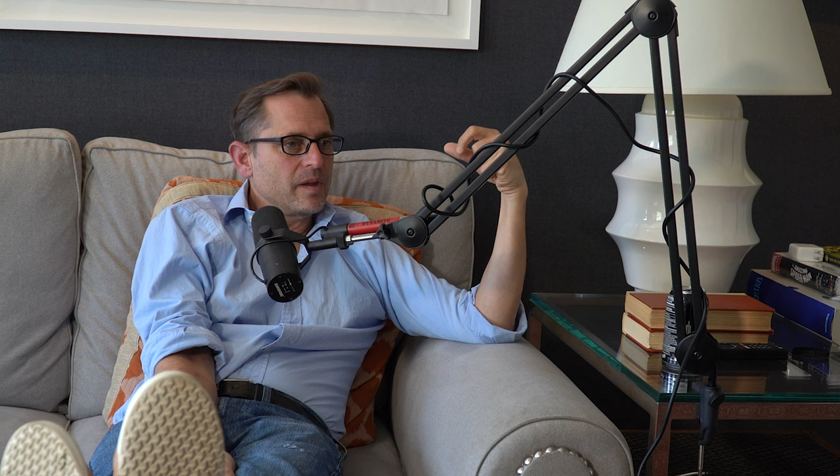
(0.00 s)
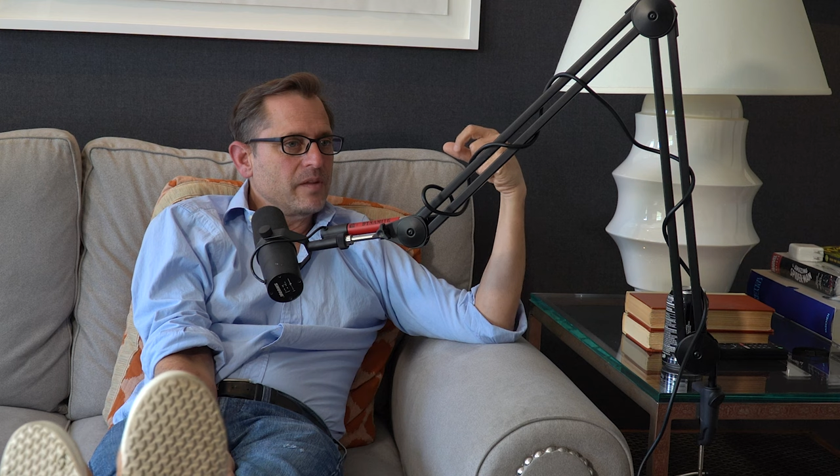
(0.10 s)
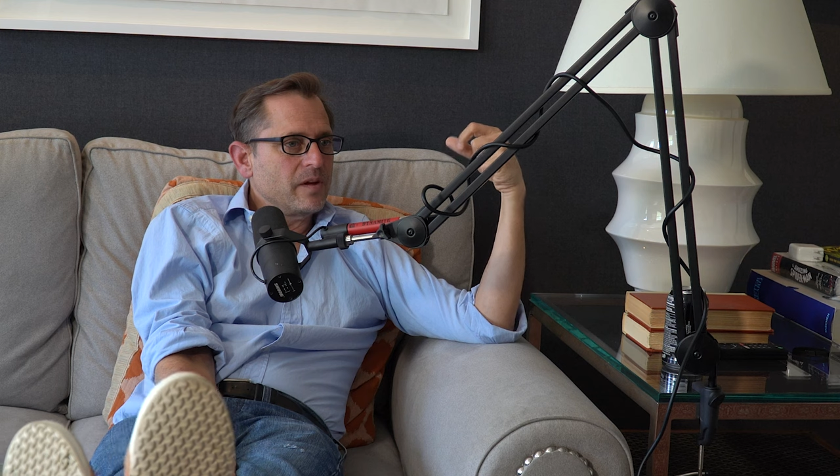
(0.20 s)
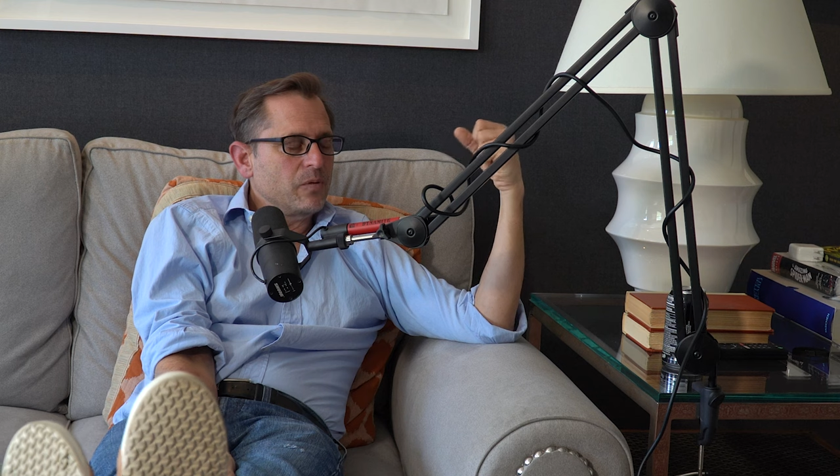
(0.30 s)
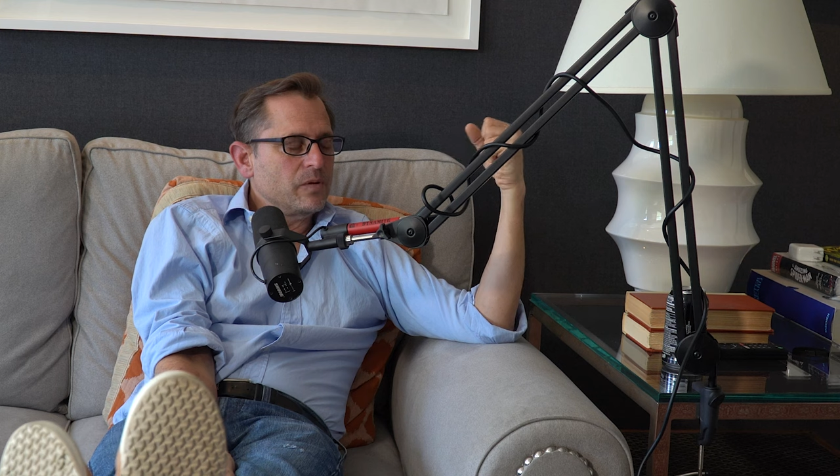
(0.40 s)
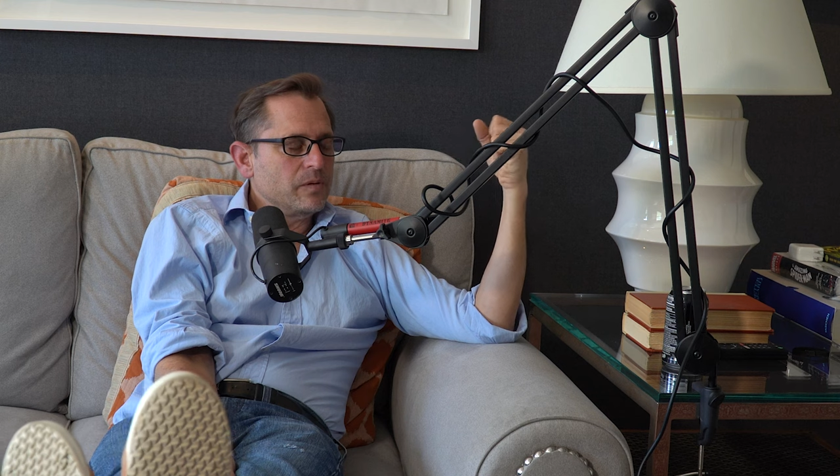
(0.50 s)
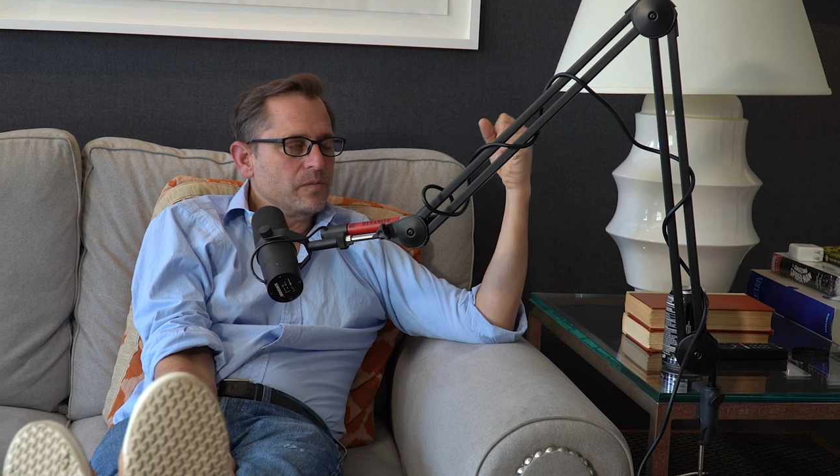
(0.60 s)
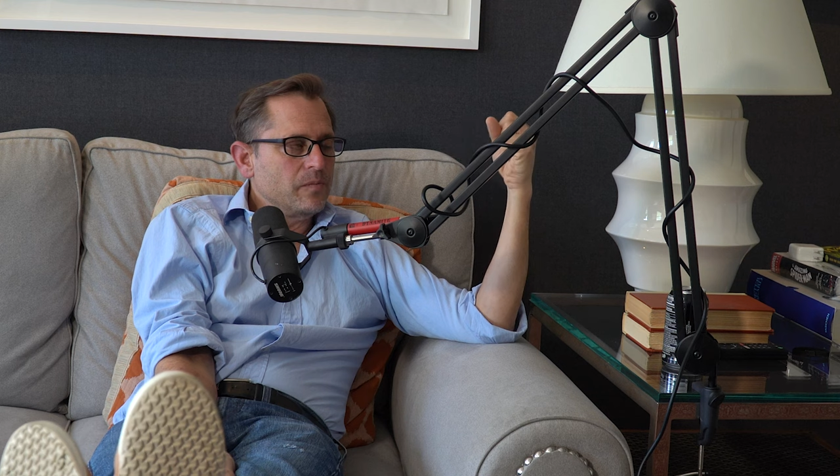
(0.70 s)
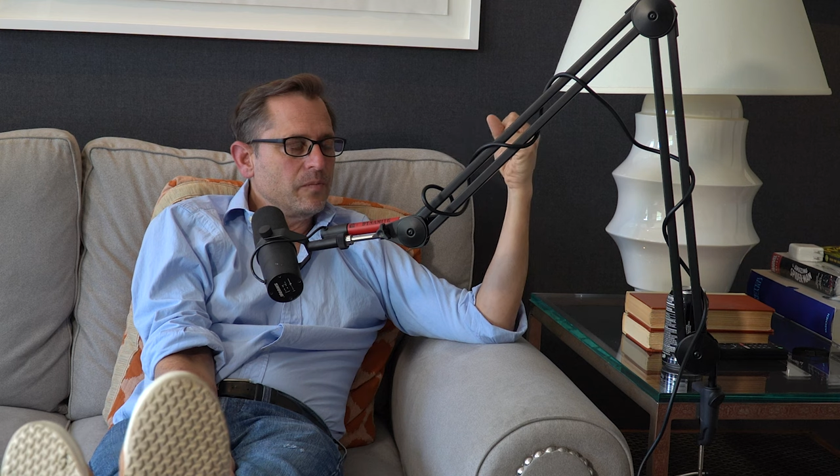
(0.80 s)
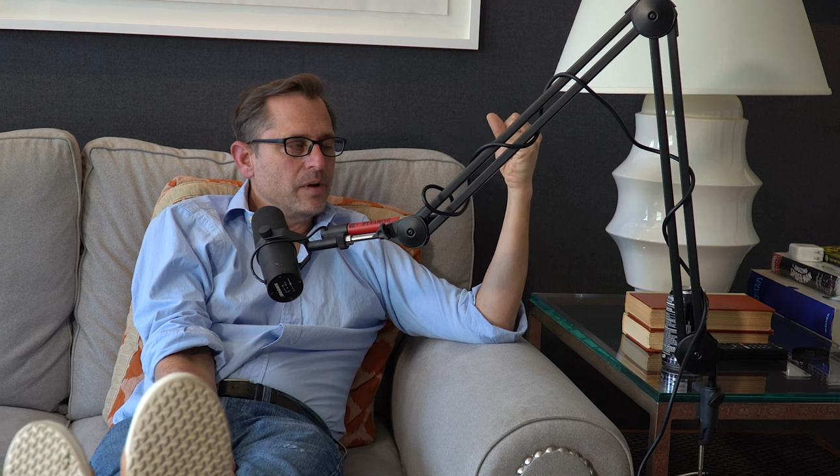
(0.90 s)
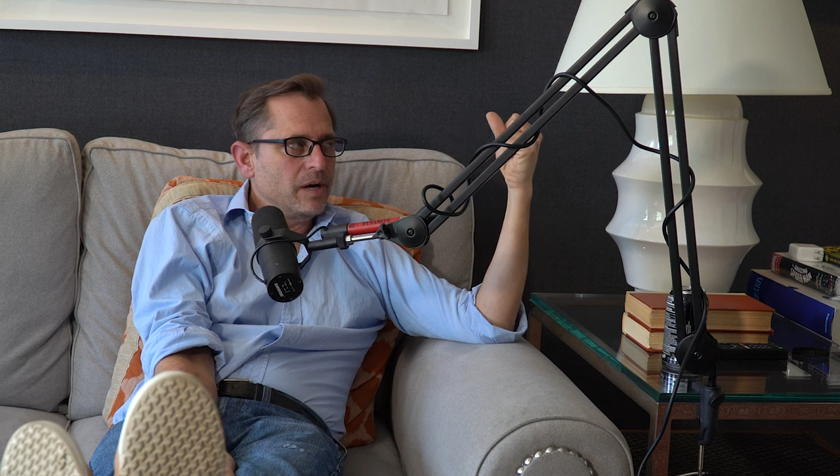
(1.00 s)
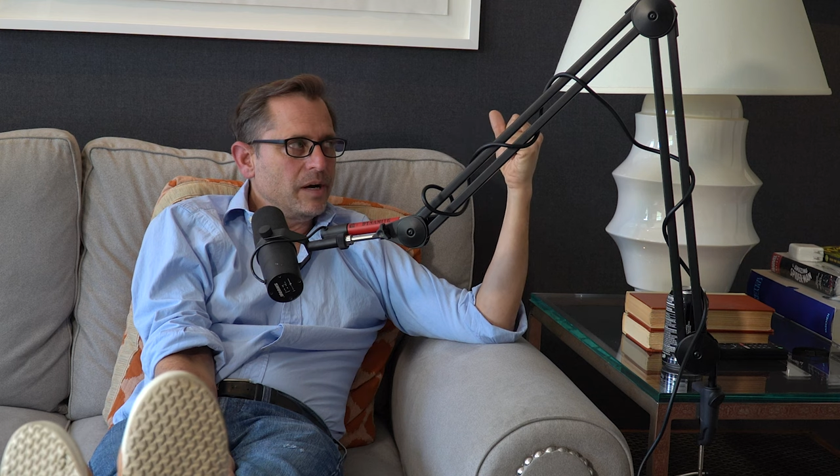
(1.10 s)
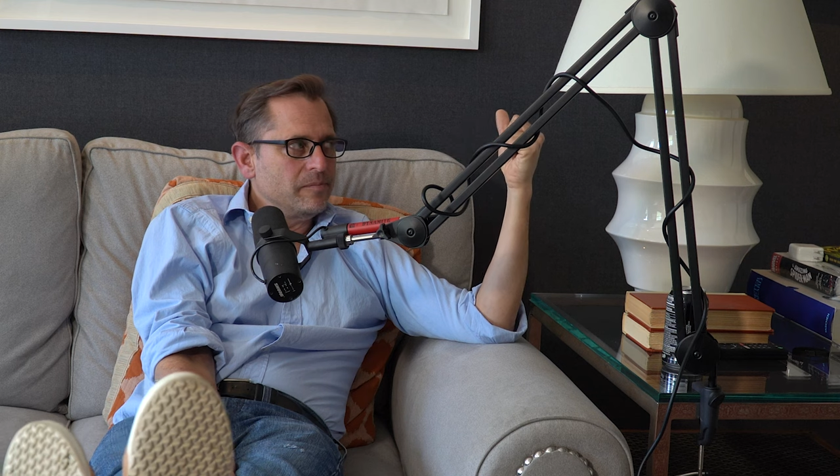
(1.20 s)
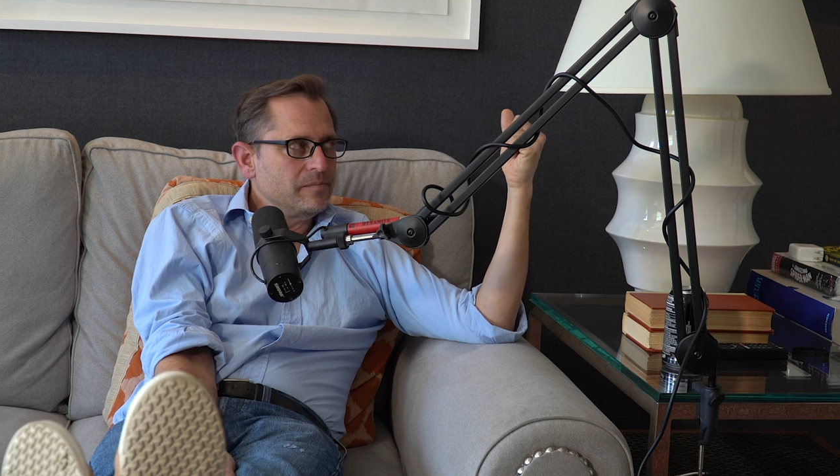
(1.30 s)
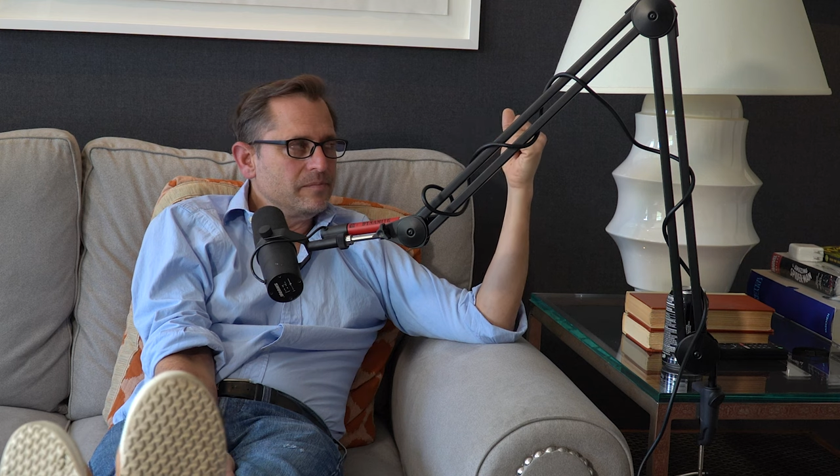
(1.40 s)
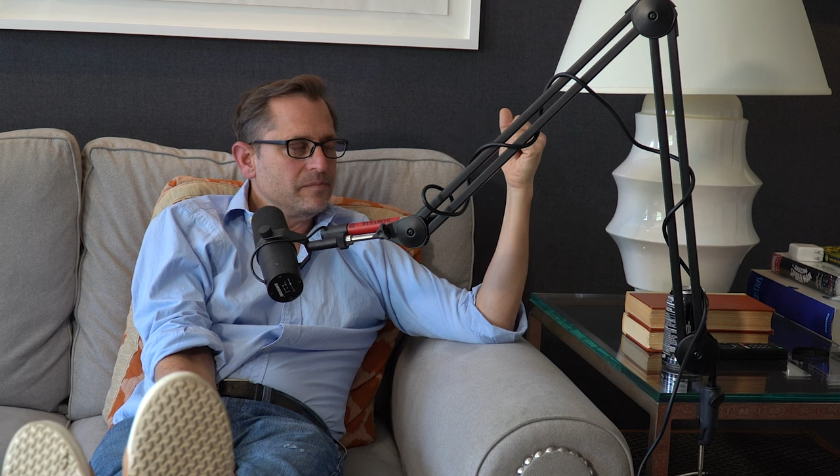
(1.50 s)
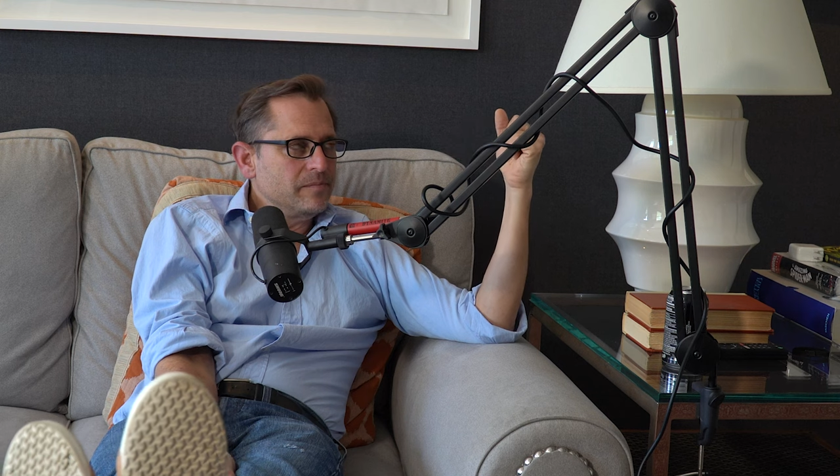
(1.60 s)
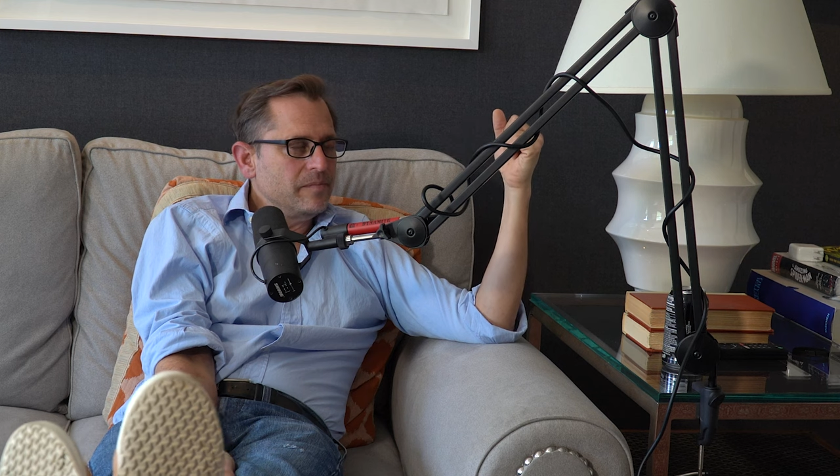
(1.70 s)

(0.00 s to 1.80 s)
there were um,